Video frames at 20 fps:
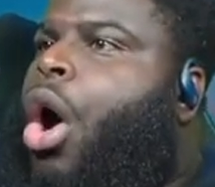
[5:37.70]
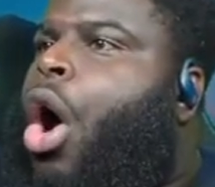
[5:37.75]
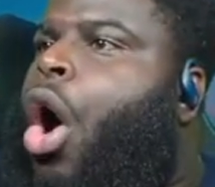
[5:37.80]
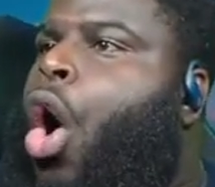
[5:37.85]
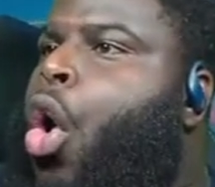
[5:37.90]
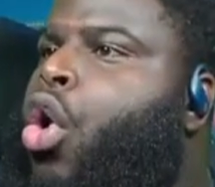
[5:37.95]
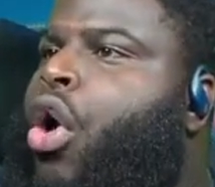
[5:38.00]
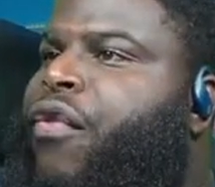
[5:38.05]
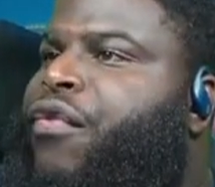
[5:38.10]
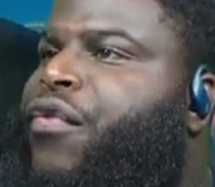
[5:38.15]

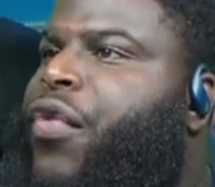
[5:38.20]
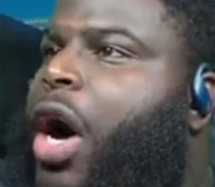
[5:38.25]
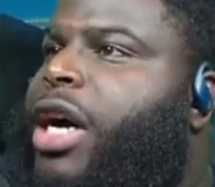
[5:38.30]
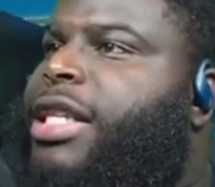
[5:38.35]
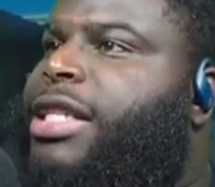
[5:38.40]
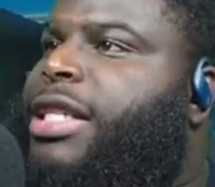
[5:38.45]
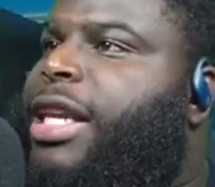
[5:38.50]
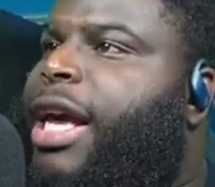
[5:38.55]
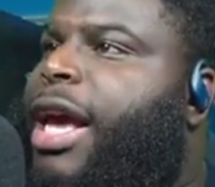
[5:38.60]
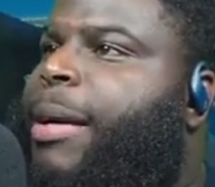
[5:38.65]
Who the fuck
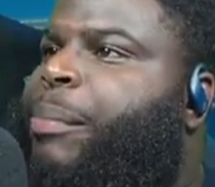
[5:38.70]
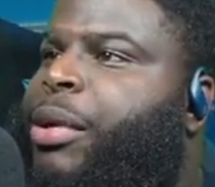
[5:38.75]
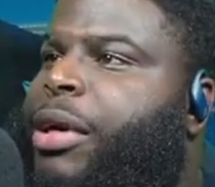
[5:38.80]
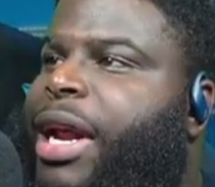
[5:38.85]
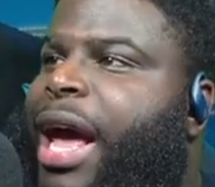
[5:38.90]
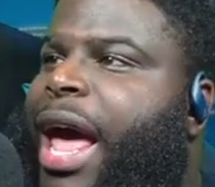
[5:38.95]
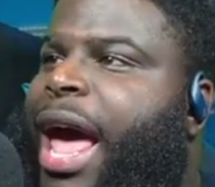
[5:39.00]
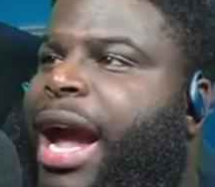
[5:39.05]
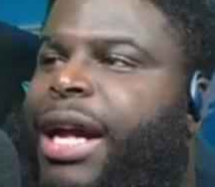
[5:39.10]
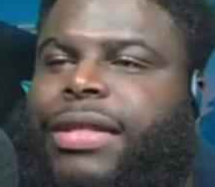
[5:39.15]
said
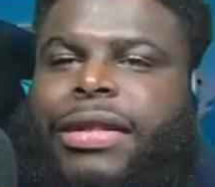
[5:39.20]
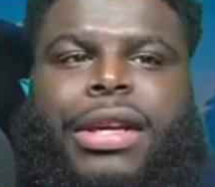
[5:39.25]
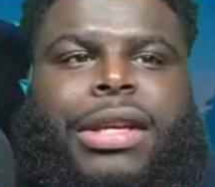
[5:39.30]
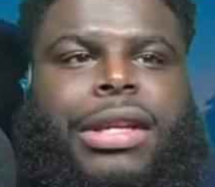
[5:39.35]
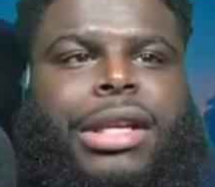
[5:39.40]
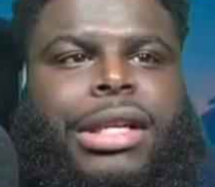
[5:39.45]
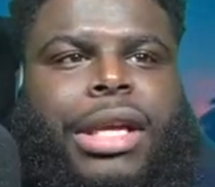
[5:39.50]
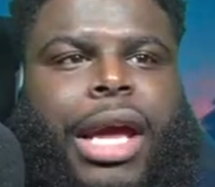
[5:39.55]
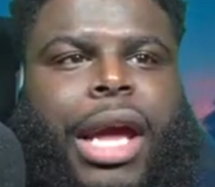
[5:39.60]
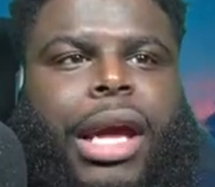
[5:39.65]
put Agatha in
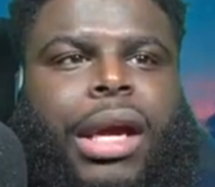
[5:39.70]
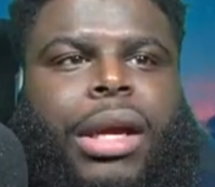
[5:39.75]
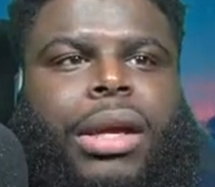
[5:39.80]
the deck?